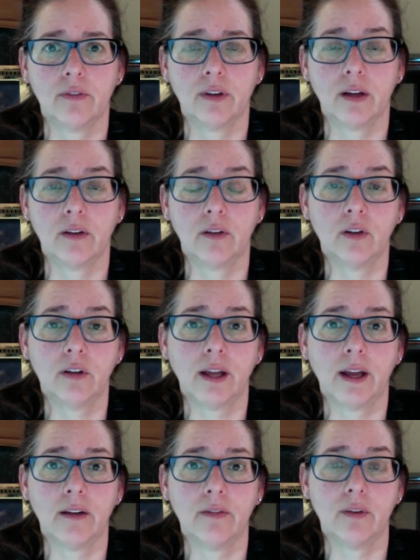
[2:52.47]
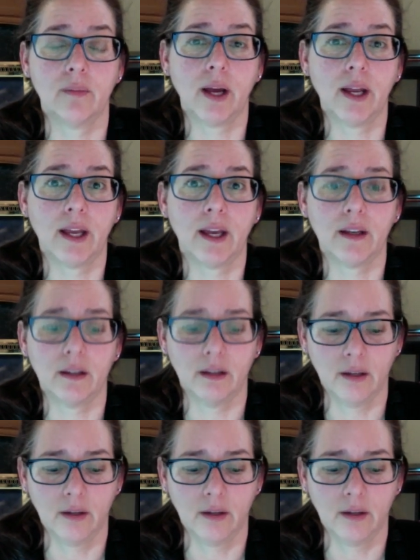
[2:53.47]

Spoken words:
and could have, in my head,